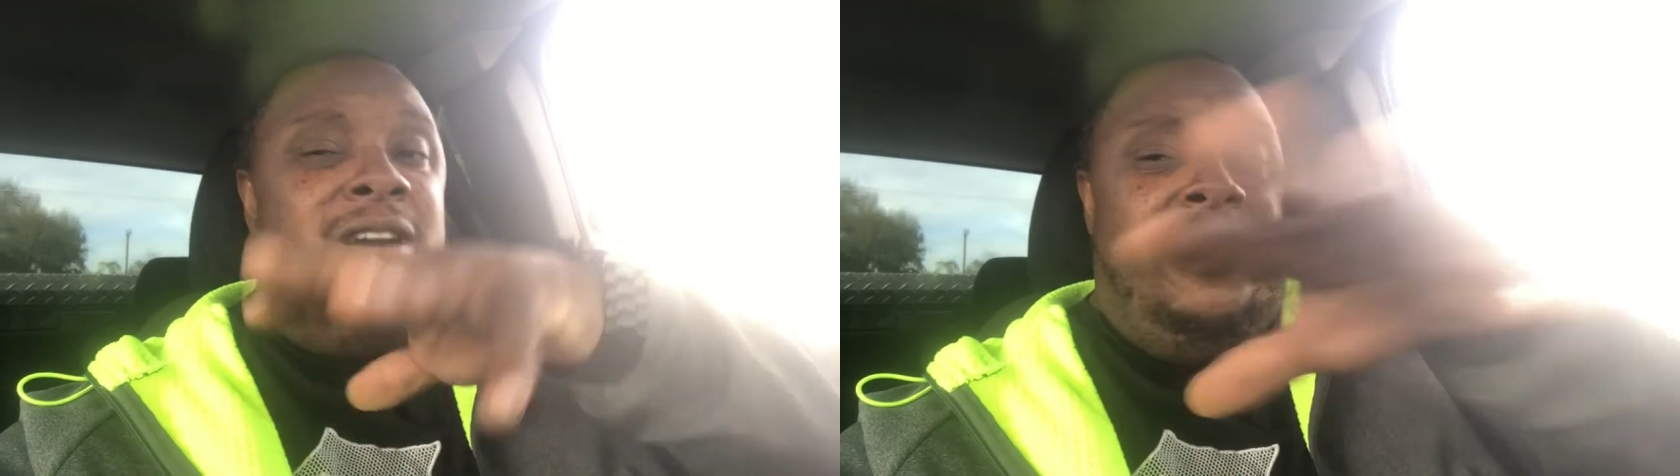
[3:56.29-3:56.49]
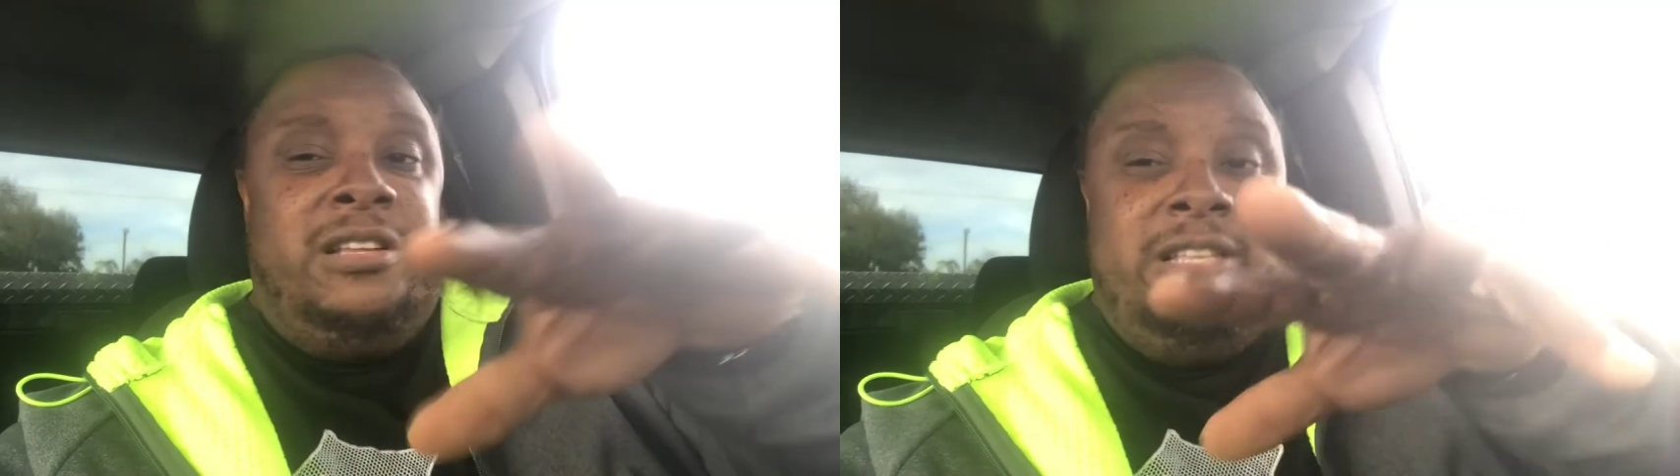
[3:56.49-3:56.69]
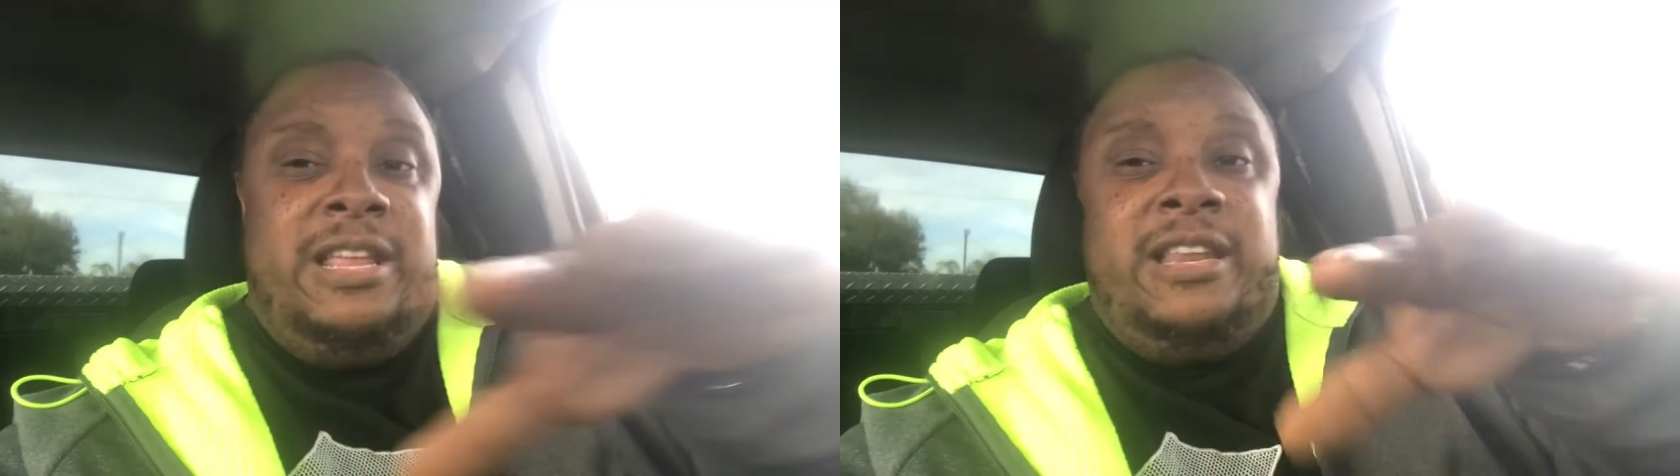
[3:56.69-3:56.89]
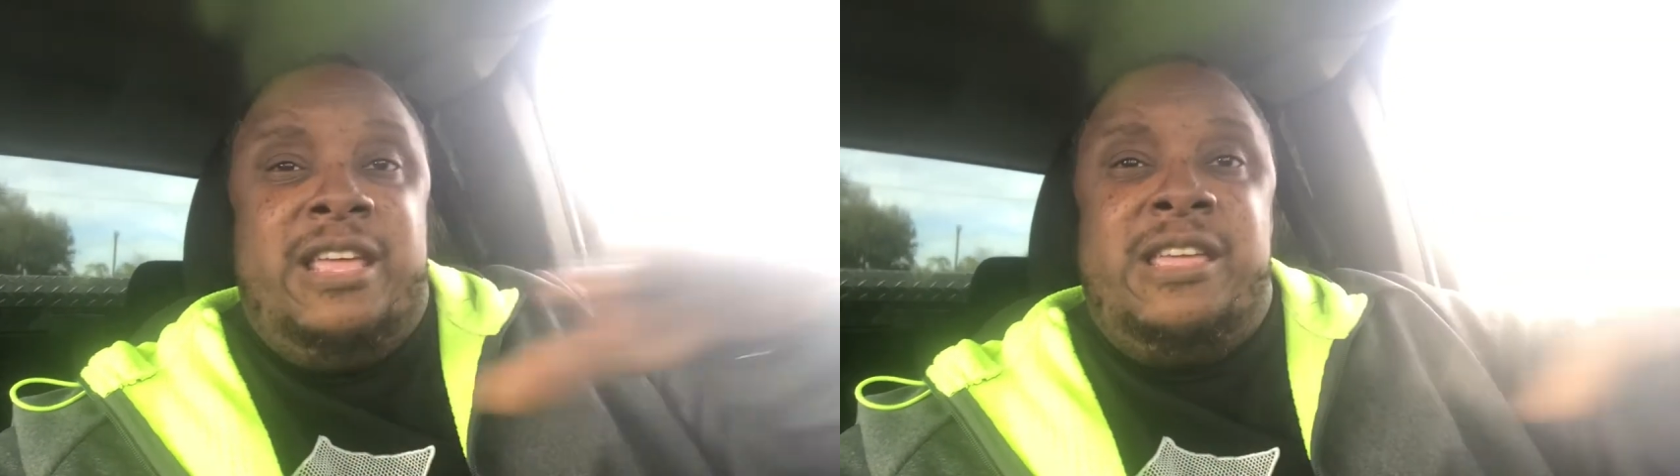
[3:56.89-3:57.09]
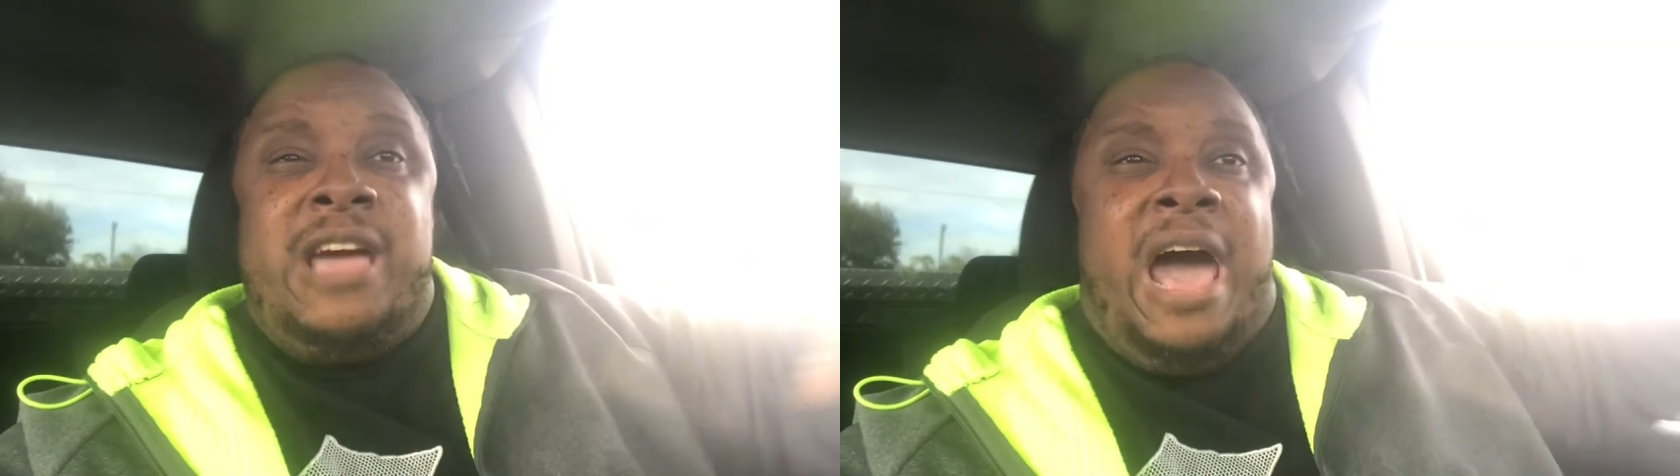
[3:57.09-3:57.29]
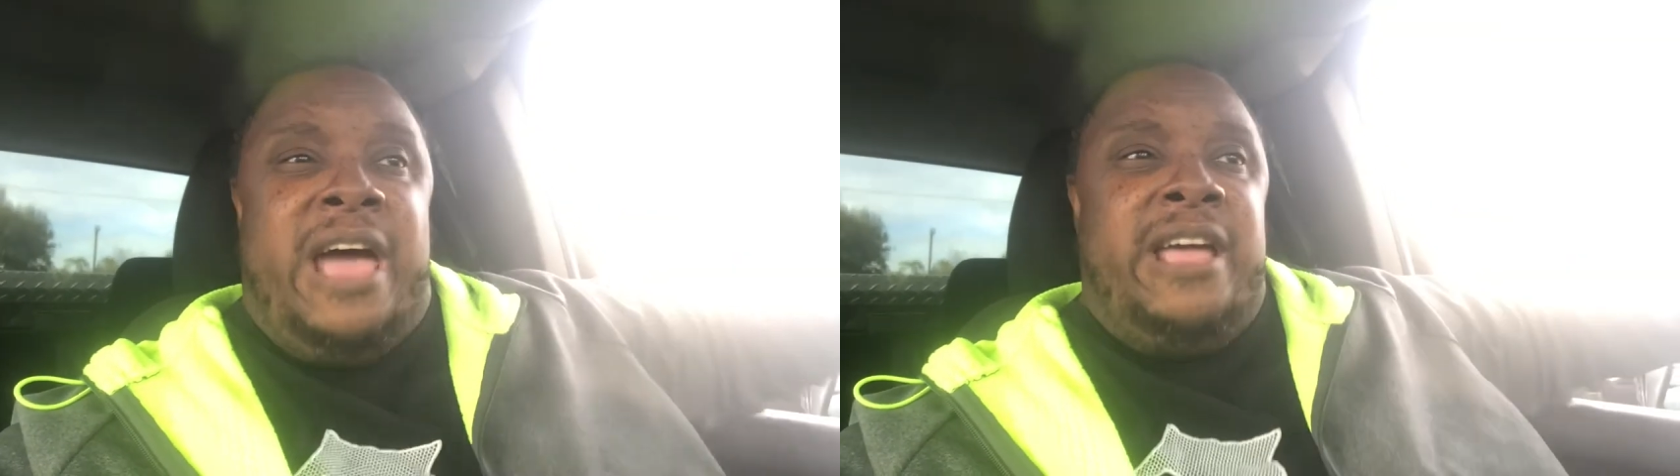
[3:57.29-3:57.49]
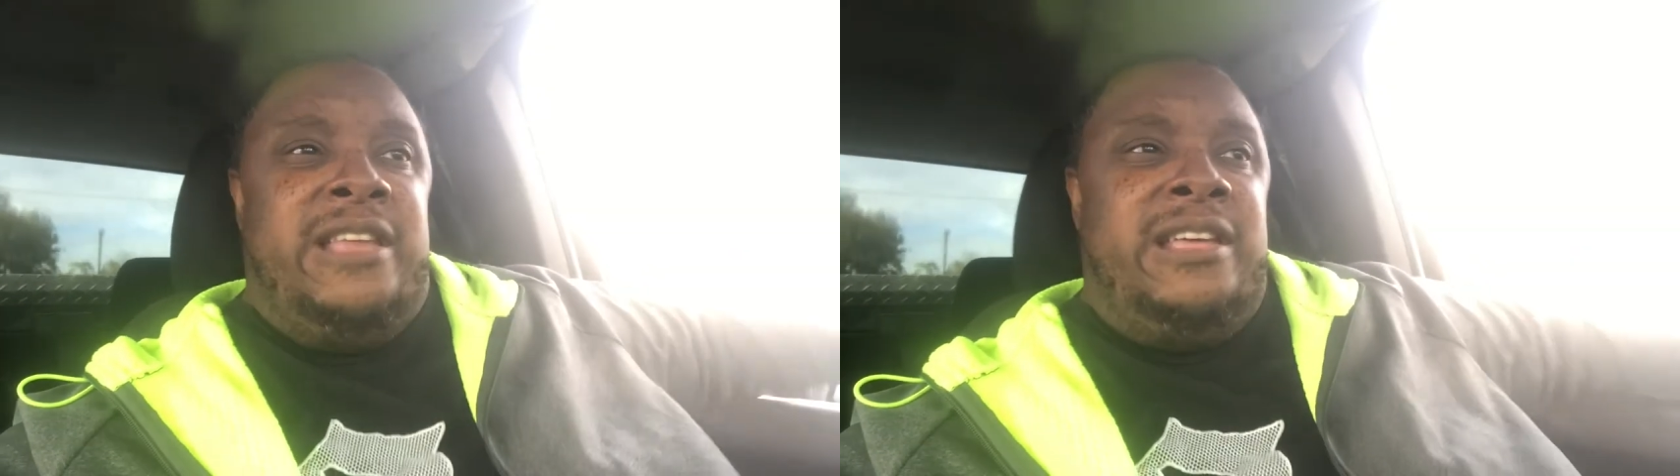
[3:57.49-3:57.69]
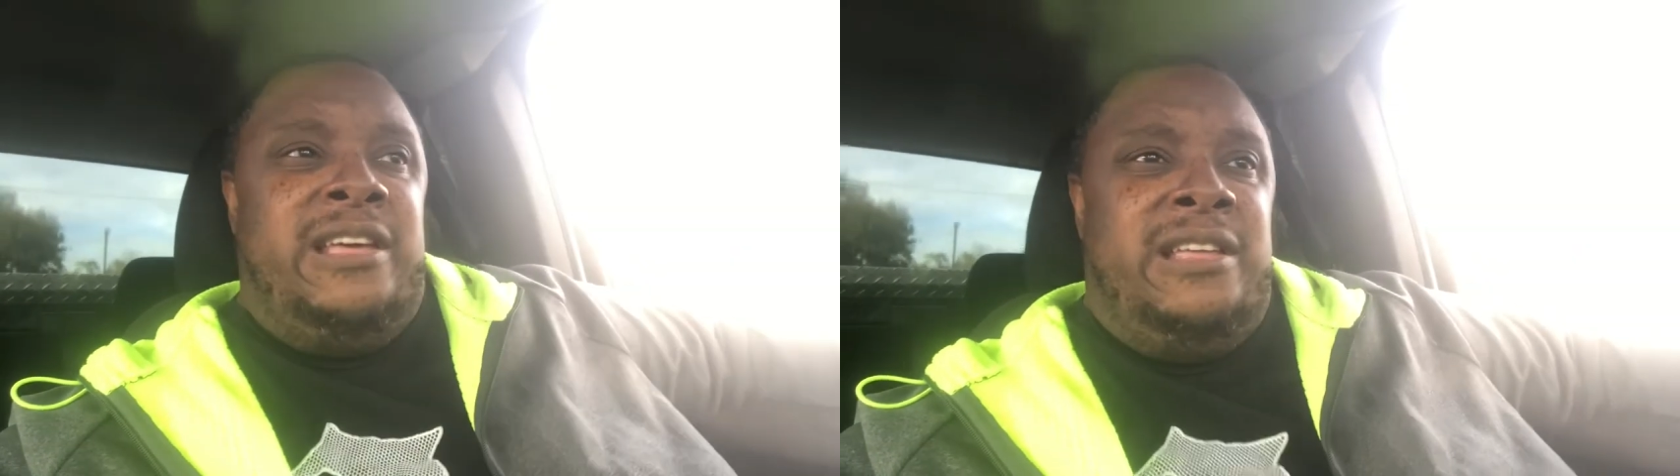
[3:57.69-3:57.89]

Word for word: ugly that they got in their,